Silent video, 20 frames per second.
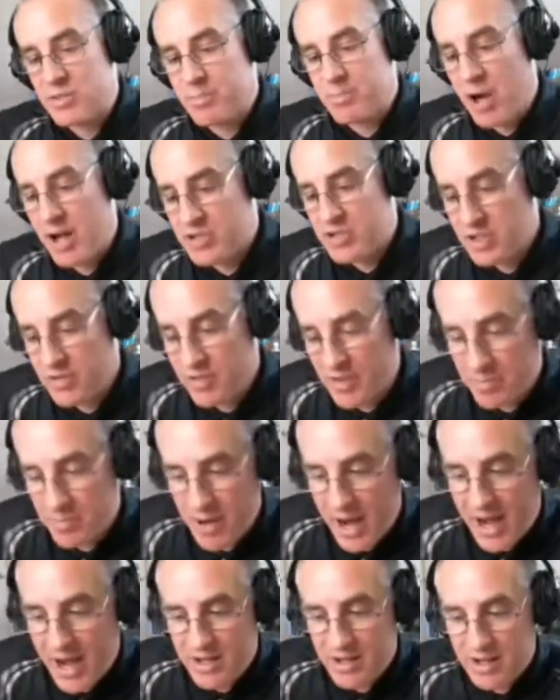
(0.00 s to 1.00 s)
it has a
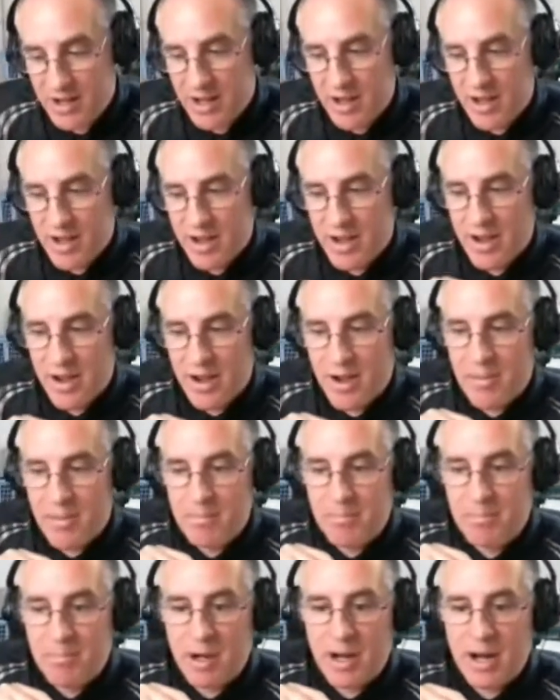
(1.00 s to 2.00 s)
positive impact,
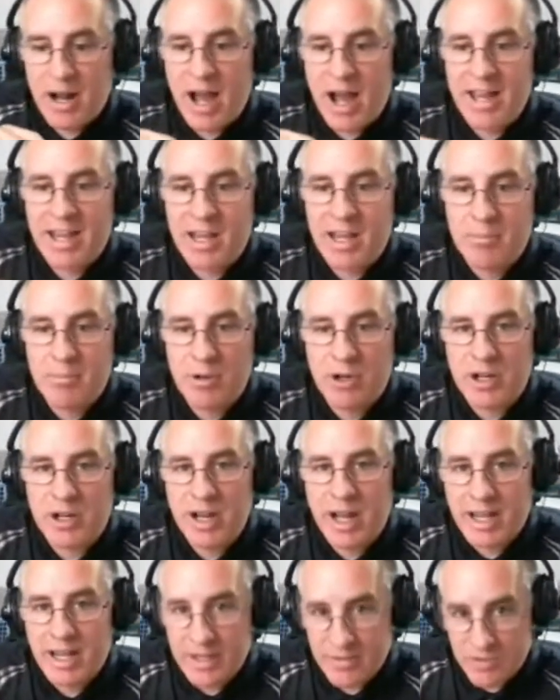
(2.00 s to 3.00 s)
but I
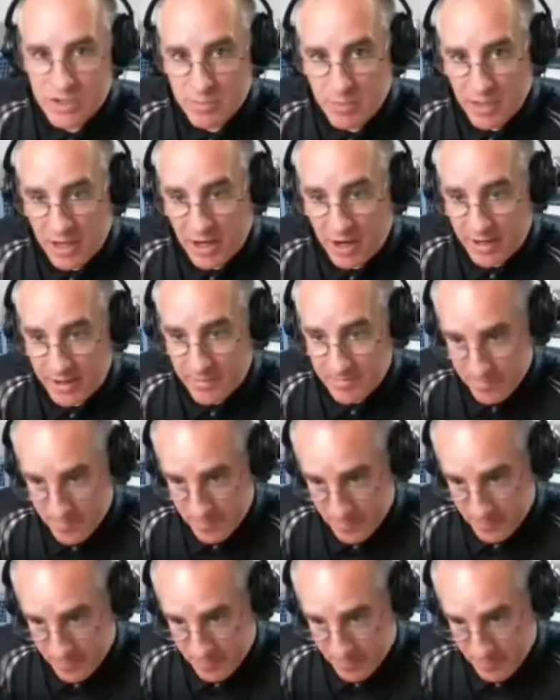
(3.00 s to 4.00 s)
can put a negative spin
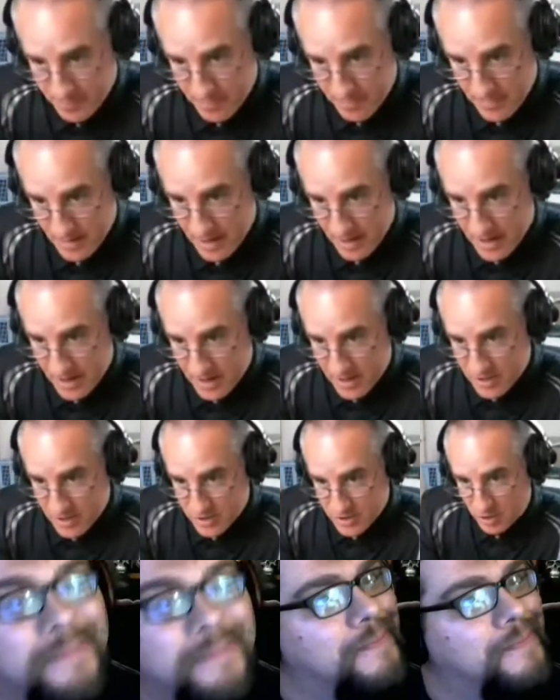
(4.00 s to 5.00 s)
on
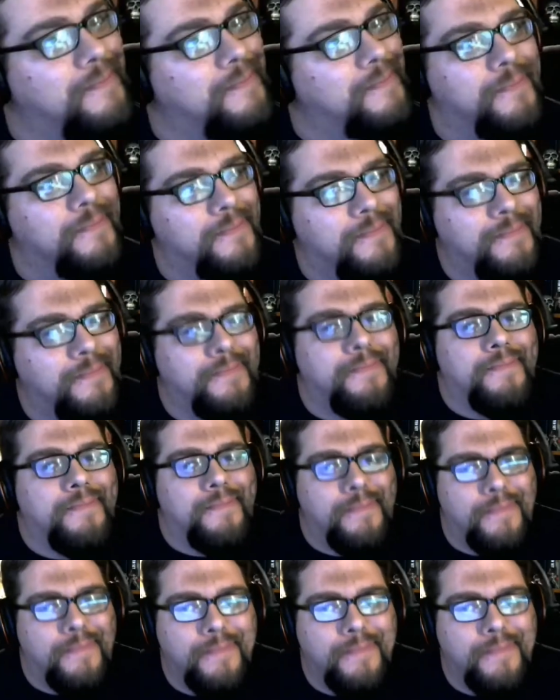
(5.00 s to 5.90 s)
it. So you really want